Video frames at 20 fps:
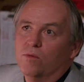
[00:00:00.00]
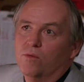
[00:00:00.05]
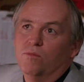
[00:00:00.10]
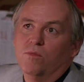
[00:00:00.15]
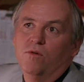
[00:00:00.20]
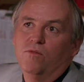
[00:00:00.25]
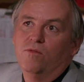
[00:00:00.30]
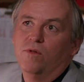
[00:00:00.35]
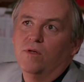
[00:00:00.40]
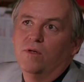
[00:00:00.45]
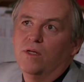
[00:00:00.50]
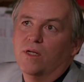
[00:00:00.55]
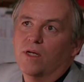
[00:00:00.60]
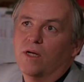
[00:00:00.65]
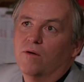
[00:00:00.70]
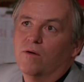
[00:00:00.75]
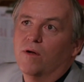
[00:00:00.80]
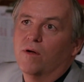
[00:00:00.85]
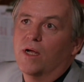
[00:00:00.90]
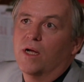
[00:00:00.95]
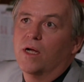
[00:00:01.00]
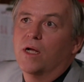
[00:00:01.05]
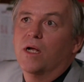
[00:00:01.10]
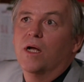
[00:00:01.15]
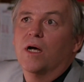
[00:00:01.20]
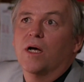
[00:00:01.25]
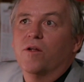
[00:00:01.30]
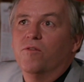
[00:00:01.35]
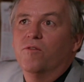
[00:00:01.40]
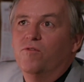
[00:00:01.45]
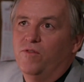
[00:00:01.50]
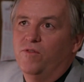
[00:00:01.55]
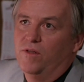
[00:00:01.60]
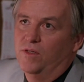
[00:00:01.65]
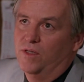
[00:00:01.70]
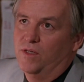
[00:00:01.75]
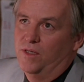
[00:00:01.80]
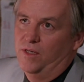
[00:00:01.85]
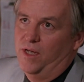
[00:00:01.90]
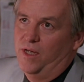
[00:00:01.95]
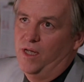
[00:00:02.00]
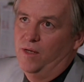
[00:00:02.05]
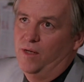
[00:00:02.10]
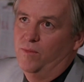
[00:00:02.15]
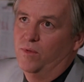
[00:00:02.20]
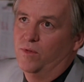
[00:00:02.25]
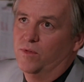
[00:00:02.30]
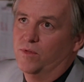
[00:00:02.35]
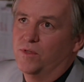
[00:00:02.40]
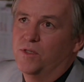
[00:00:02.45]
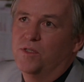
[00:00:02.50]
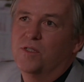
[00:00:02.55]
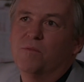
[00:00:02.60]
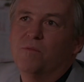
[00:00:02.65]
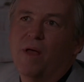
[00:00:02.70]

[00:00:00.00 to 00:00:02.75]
He makes sure that they have enough work, that everything is